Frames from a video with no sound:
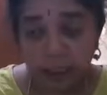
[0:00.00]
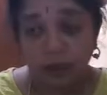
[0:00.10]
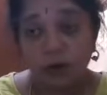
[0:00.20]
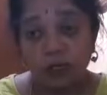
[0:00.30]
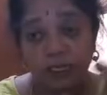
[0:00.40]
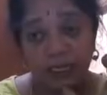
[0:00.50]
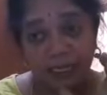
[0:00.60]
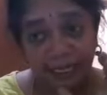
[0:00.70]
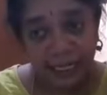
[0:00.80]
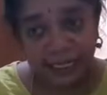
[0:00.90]
So in the
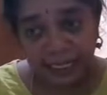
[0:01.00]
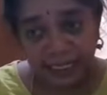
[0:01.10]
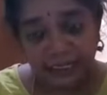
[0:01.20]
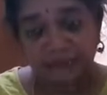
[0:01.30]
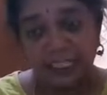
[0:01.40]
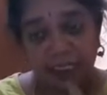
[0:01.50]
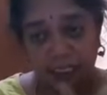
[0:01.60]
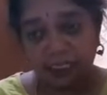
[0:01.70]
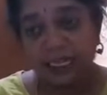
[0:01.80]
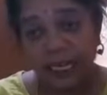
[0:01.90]
classes which
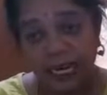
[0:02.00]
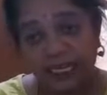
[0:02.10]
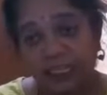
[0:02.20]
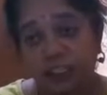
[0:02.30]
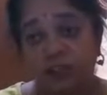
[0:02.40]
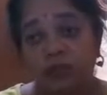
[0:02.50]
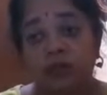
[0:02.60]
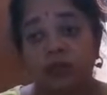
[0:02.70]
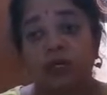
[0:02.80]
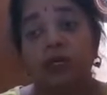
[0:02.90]
she has
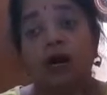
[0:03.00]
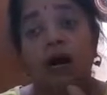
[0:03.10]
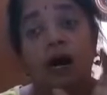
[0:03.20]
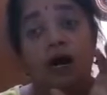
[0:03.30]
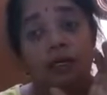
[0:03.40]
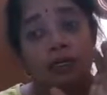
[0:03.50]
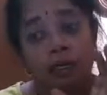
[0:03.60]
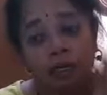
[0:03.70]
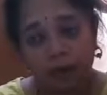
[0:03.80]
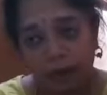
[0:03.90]
issued uh,
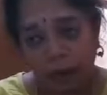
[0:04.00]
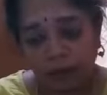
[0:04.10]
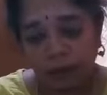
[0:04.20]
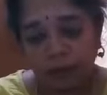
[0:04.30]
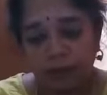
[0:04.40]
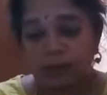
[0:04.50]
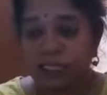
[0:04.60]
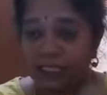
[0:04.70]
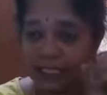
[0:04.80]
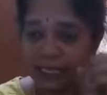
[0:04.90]
uh, to
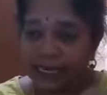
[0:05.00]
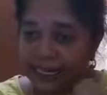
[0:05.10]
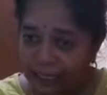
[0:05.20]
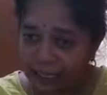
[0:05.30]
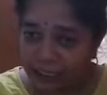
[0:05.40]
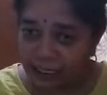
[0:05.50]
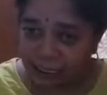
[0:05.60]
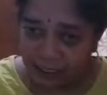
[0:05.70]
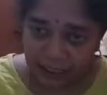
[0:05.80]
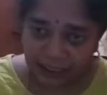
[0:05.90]
indicate
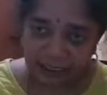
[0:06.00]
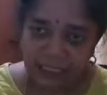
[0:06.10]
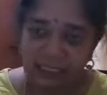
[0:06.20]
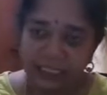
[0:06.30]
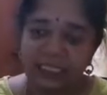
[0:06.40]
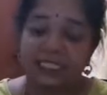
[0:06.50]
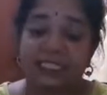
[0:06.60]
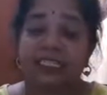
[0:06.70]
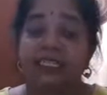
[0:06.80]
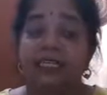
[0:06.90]
her uh,
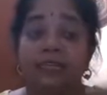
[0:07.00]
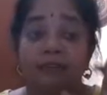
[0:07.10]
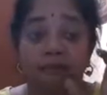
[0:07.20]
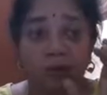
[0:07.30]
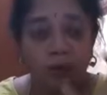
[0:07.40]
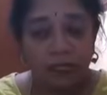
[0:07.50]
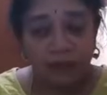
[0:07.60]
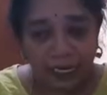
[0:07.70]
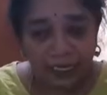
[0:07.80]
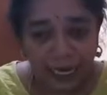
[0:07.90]
regency over the
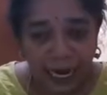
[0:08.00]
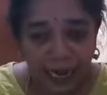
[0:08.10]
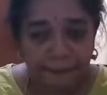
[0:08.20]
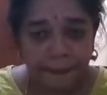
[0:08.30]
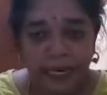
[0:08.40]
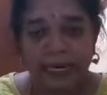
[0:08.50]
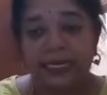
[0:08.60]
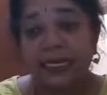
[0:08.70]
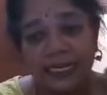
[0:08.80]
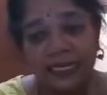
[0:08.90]
Vakataka Empire,
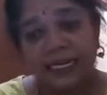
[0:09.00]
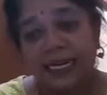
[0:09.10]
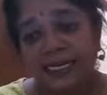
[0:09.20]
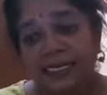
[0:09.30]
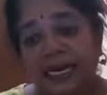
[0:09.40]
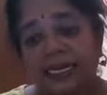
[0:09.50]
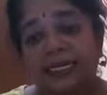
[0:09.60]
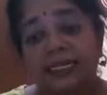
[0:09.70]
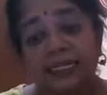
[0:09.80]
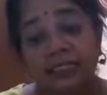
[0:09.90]
indicate that
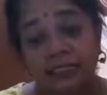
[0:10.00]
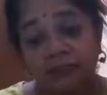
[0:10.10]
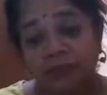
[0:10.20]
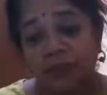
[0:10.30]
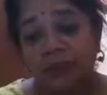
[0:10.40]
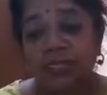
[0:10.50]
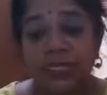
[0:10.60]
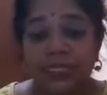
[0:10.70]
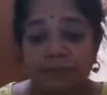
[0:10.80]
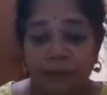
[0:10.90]
uh, you can
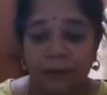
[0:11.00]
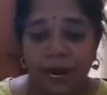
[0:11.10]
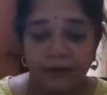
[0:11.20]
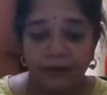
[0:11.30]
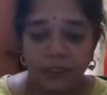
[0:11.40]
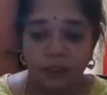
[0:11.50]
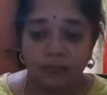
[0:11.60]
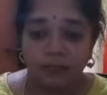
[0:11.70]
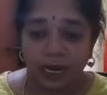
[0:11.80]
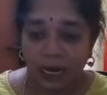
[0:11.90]
see the Prabhavati
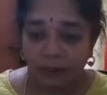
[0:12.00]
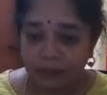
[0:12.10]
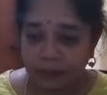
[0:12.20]
Gupta